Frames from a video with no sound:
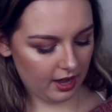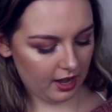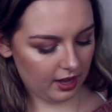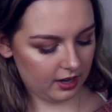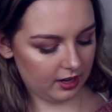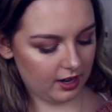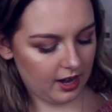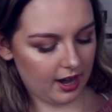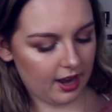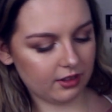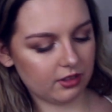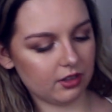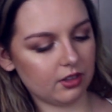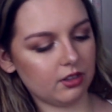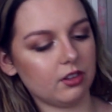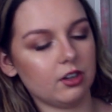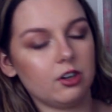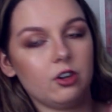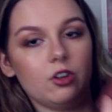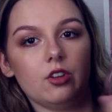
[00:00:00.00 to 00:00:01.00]
and it has
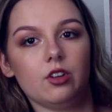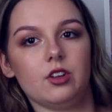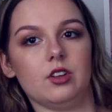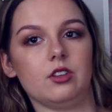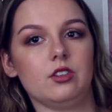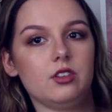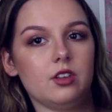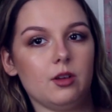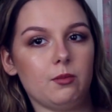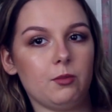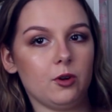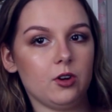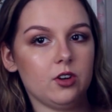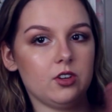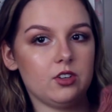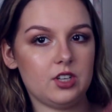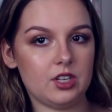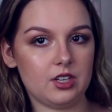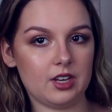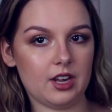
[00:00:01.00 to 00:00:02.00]
this little
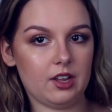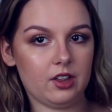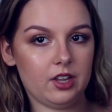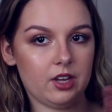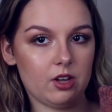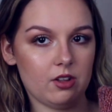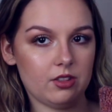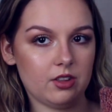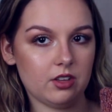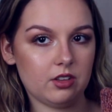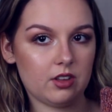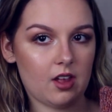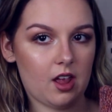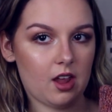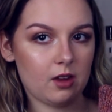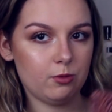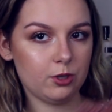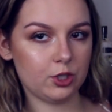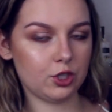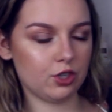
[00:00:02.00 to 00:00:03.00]
zipper detailing on the
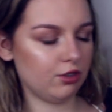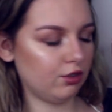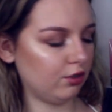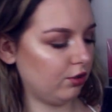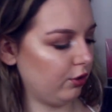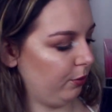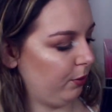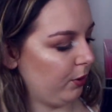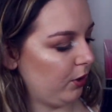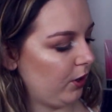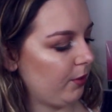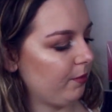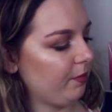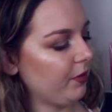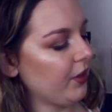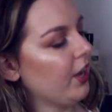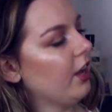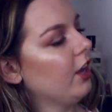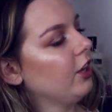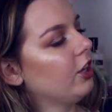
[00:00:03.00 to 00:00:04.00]
side, which is super
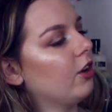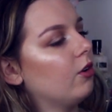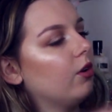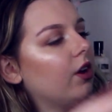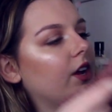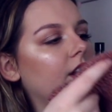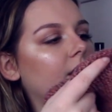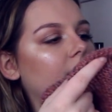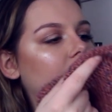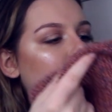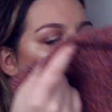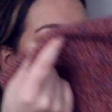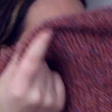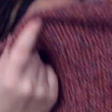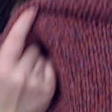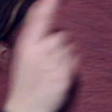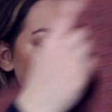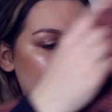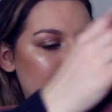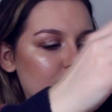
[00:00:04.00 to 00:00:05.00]
cute, and
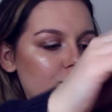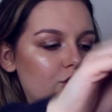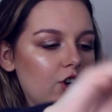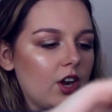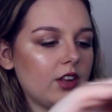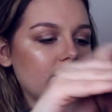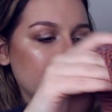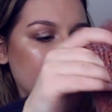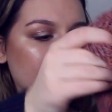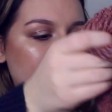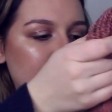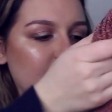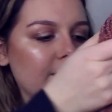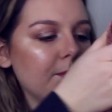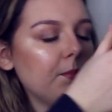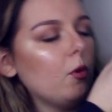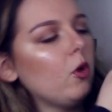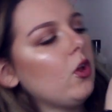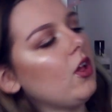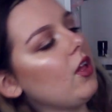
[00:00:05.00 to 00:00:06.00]
it's just
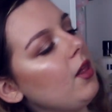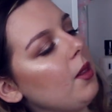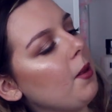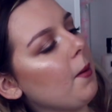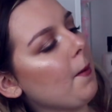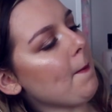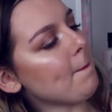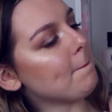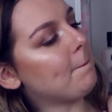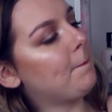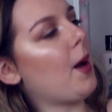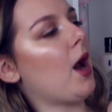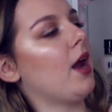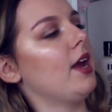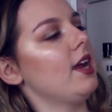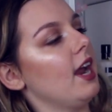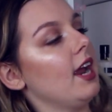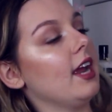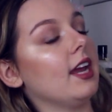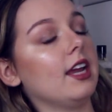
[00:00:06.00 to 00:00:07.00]
simple,
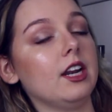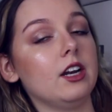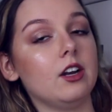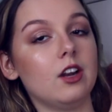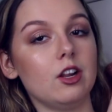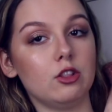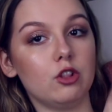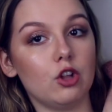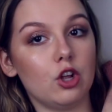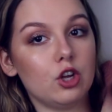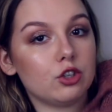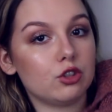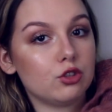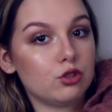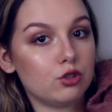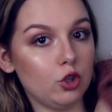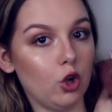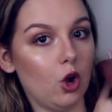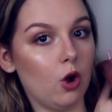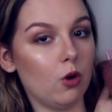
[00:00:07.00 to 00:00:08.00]
but it looks
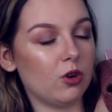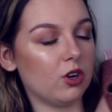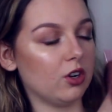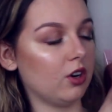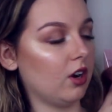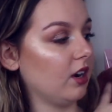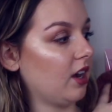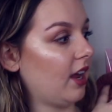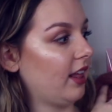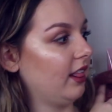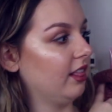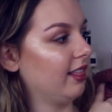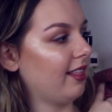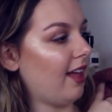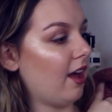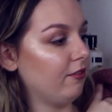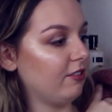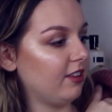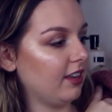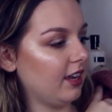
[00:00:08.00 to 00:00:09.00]
so good on. I
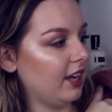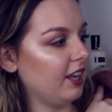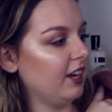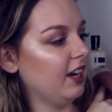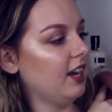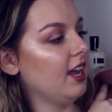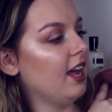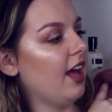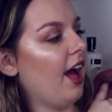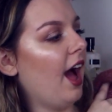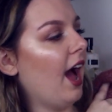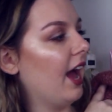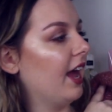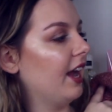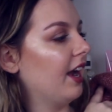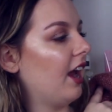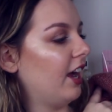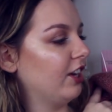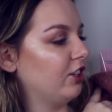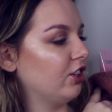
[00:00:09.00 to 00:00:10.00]
loved it,
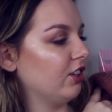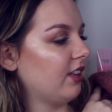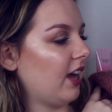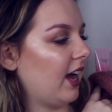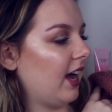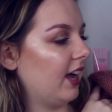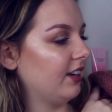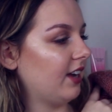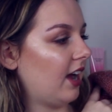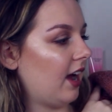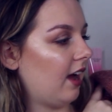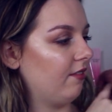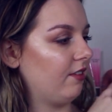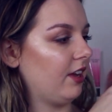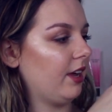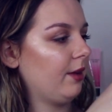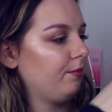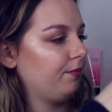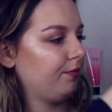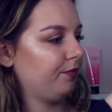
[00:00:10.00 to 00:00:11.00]
and I just had to have
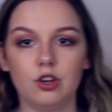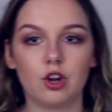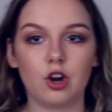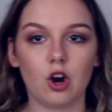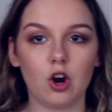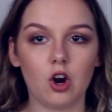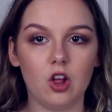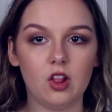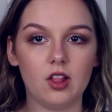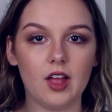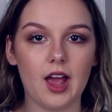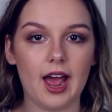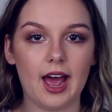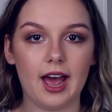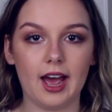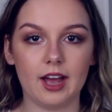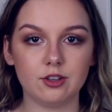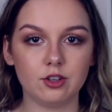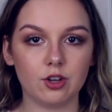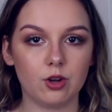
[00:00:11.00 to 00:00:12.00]
it. The girl
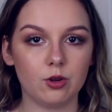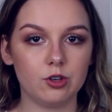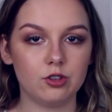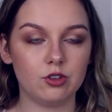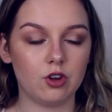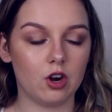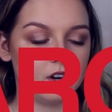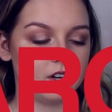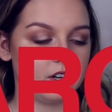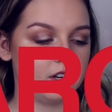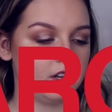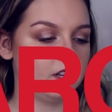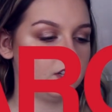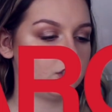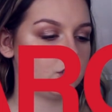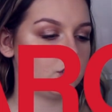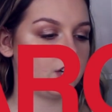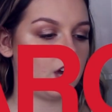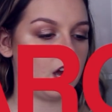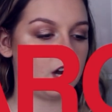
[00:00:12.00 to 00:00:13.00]
had to go to Target.
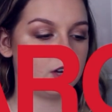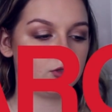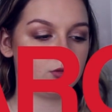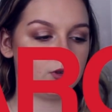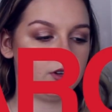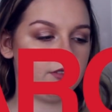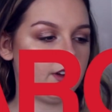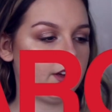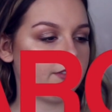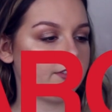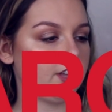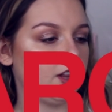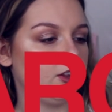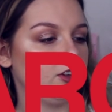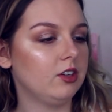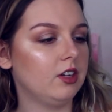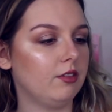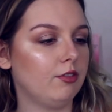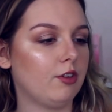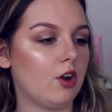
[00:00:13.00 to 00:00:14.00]
She got a
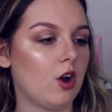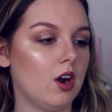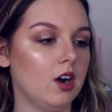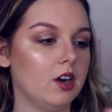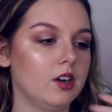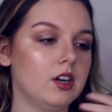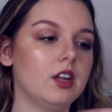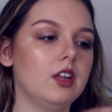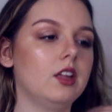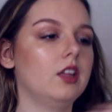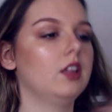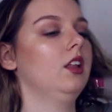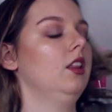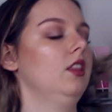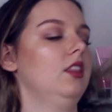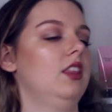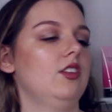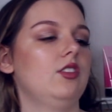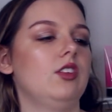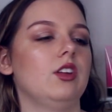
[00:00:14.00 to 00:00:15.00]
$25 gift card.
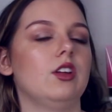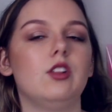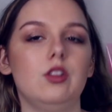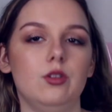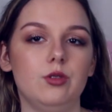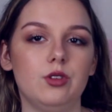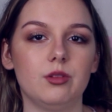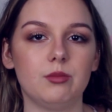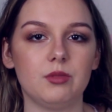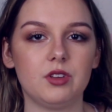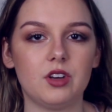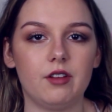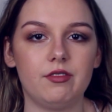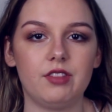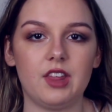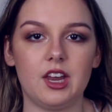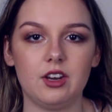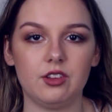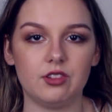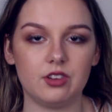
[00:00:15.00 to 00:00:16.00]
This includes some stuff
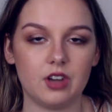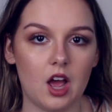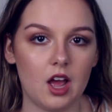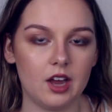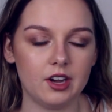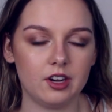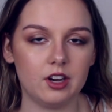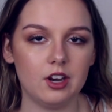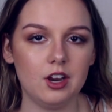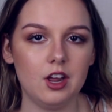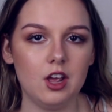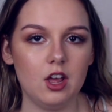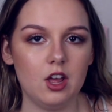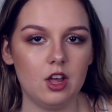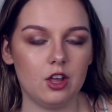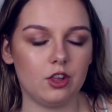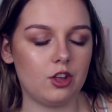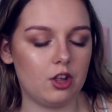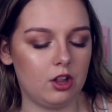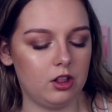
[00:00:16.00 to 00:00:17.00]
that is not
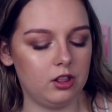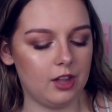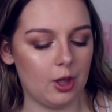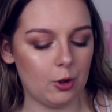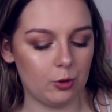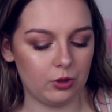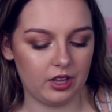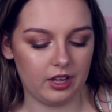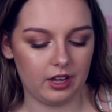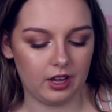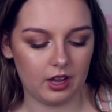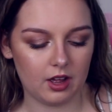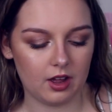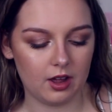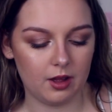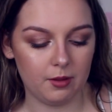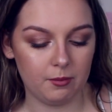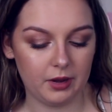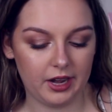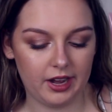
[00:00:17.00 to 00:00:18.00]
clothing,
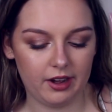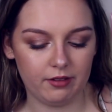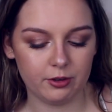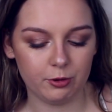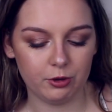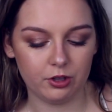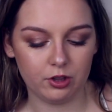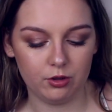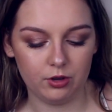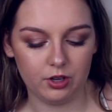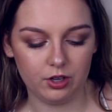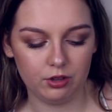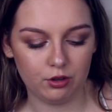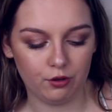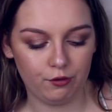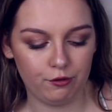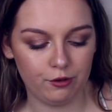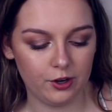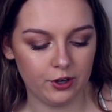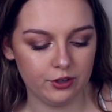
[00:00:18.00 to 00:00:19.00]
but I have to include it.
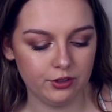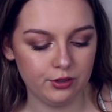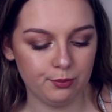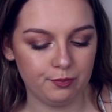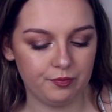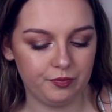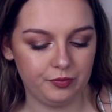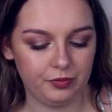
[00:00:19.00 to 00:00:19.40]
So first